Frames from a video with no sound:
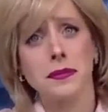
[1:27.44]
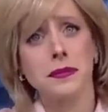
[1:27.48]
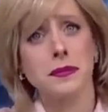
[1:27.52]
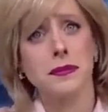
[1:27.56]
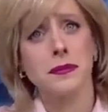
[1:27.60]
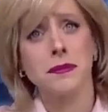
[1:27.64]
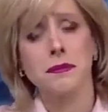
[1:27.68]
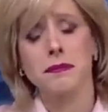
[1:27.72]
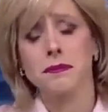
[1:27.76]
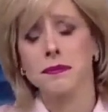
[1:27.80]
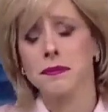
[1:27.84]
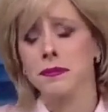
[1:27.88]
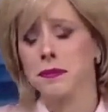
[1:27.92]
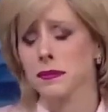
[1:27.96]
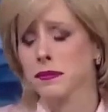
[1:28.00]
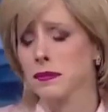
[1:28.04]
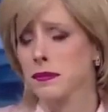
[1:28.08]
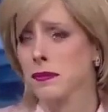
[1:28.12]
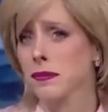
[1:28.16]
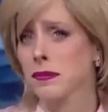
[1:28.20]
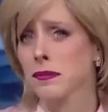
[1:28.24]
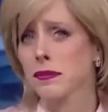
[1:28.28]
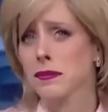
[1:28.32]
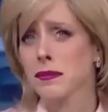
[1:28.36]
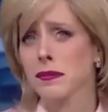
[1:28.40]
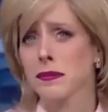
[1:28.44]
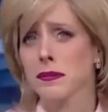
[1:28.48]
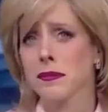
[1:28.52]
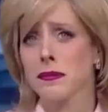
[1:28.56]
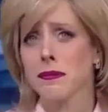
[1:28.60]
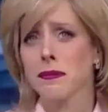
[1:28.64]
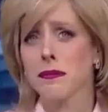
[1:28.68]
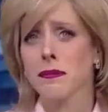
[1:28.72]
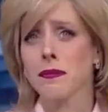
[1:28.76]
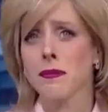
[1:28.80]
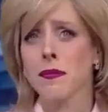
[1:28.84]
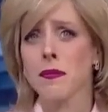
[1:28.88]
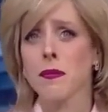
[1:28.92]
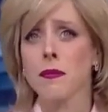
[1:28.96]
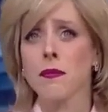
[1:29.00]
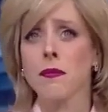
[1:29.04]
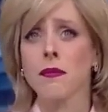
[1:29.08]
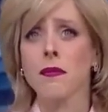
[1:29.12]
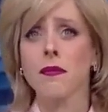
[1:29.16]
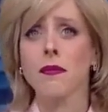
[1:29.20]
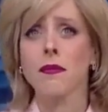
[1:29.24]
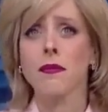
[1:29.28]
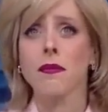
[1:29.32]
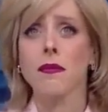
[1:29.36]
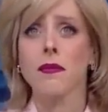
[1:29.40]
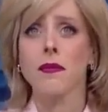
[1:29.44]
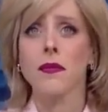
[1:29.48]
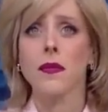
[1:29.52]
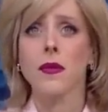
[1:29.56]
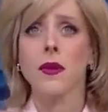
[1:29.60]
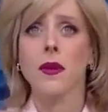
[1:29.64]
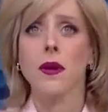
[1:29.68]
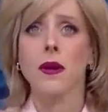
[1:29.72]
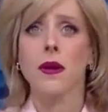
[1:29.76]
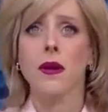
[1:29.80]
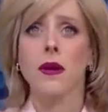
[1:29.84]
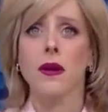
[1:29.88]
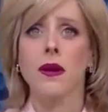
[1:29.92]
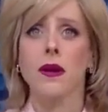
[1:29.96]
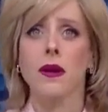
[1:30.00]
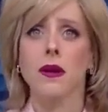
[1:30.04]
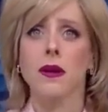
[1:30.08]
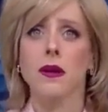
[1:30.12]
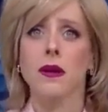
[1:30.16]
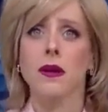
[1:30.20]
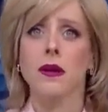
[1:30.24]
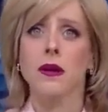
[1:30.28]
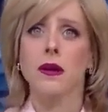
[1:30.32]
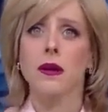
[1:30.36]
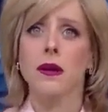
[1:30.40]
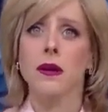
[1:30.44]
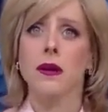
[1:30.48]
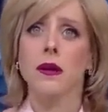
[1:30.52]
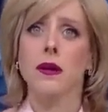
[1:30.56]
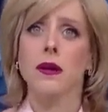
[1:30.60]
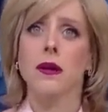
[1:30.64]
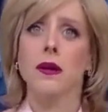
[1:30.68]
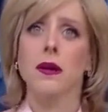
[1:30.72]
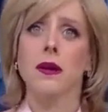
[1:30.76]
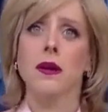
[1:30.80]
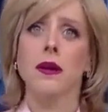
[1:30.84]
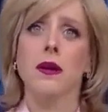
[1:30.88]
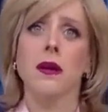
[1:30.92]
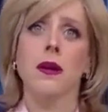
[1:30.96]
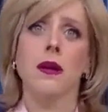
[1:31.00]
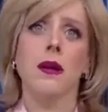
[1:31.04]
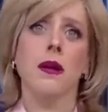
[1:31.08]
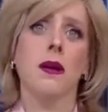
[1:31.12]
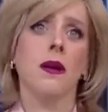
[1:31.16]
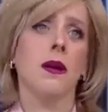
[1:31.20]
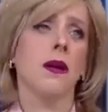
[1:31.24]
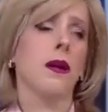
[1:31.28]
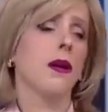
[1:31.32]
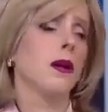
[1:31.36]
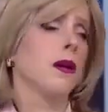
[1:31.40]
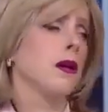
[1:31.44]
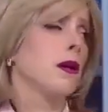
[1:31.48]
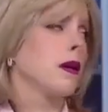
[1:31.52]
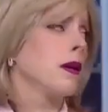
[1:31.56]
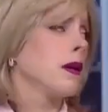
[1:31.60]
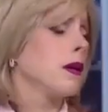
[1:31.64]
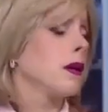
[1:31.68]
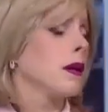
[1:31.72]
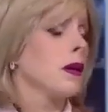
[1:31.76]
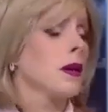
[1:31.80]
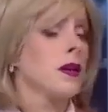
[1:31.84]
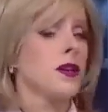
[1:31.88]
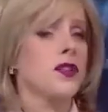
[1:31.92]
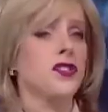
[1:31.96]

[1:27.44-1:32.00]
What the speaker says: [no speech]